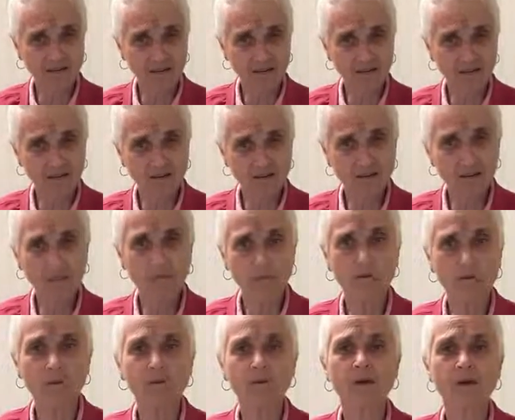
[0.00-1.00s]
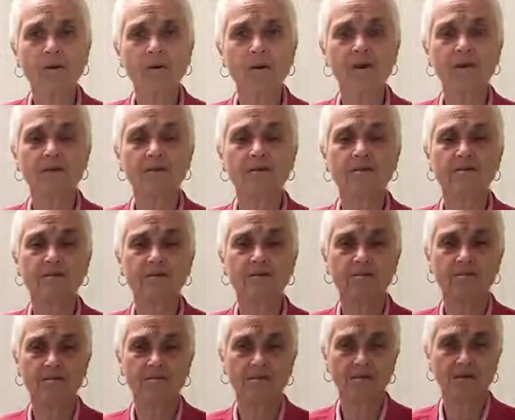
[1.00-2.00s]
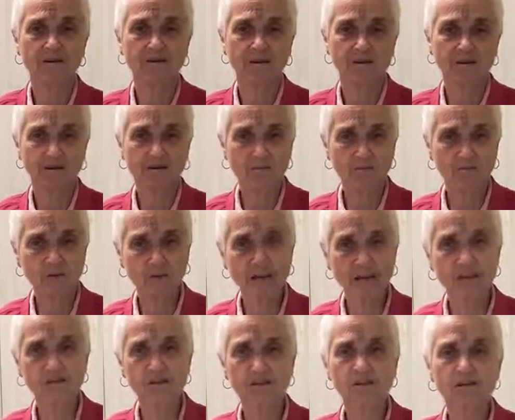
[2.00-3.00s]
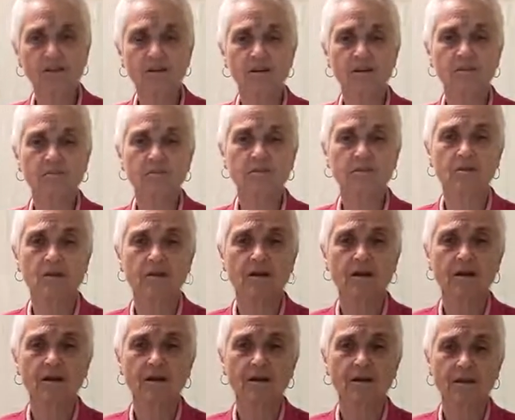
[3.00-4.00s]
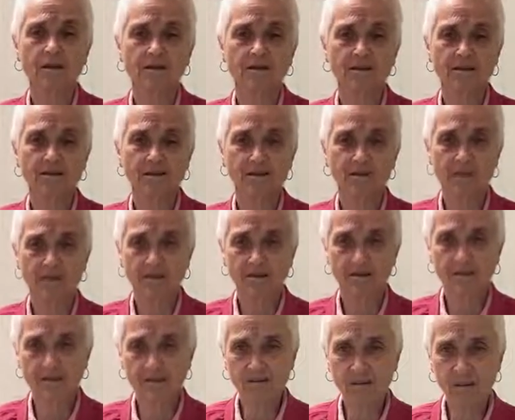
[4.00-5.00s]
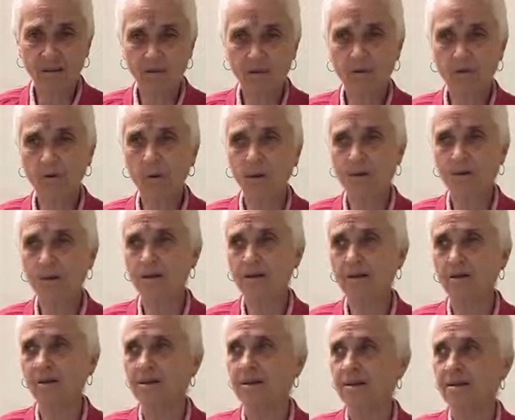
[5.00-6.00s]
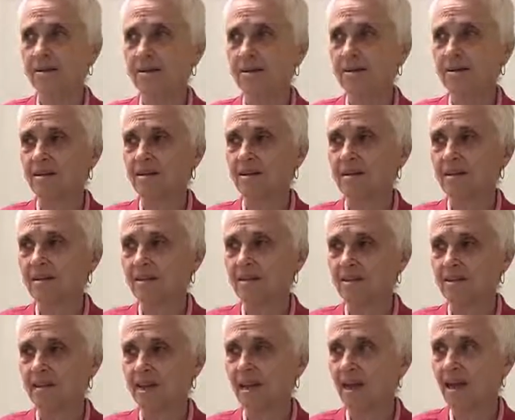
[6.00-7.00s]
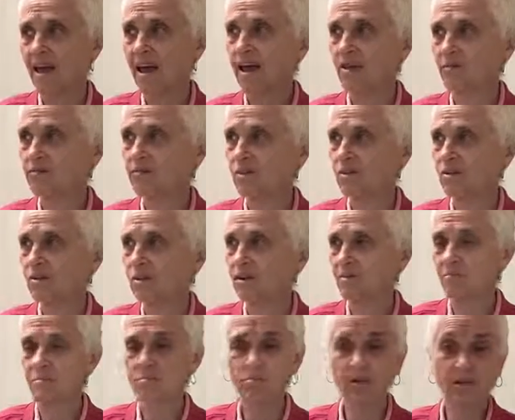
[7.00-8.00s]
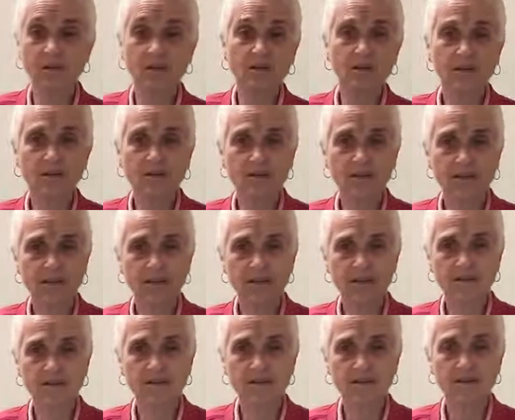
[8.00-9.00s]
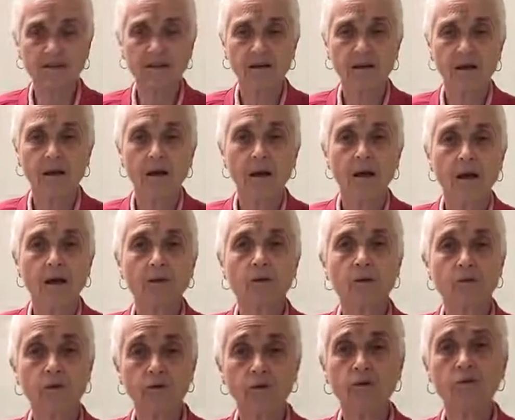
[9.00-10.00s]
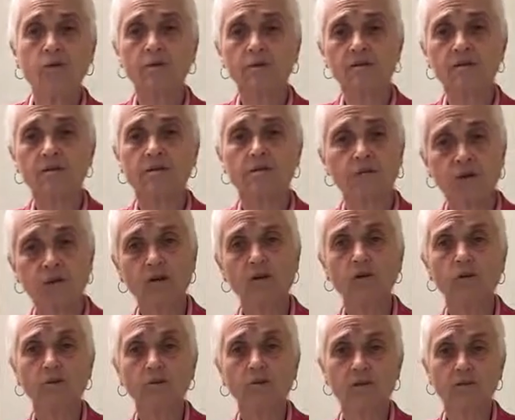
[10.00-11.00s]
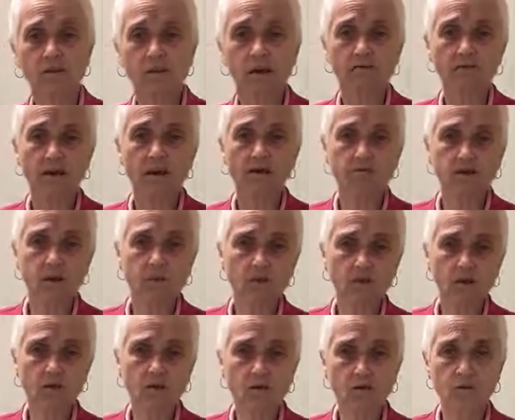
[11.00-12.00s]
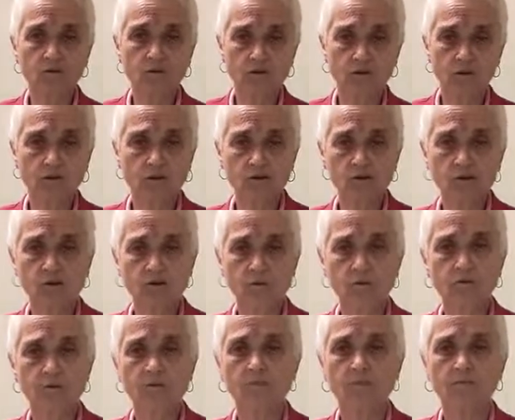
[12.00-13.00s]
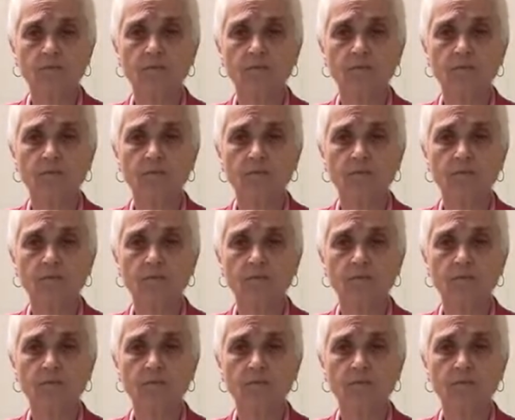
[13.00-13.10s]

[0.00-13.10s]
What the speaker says: in the temporary relationships, the temporary efforts at building things. I mean, we do it as we do, because you have to have something to do, so you do.